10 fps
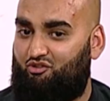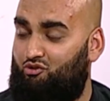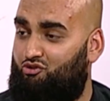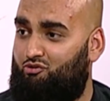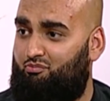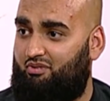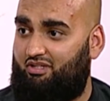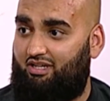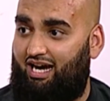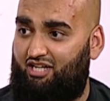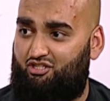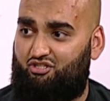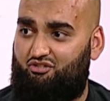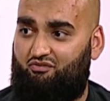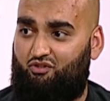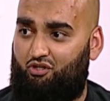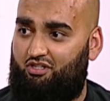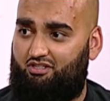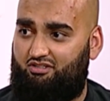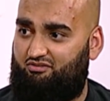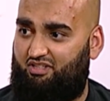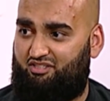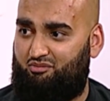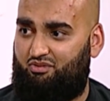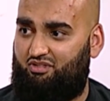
So YouTube, Hajj Vlogger, very simple.